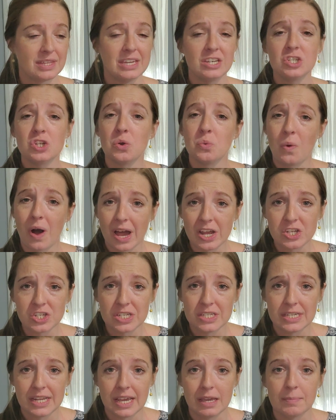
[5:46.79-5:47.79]
get your
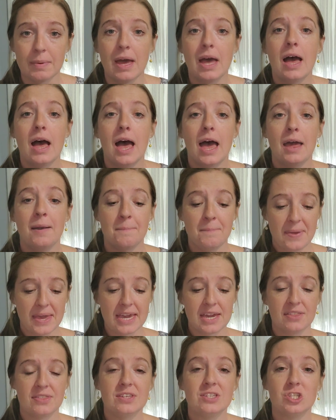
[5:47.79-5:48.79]
washi tape and
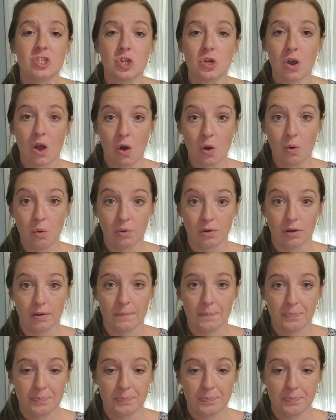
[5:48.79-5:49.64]
make this your own.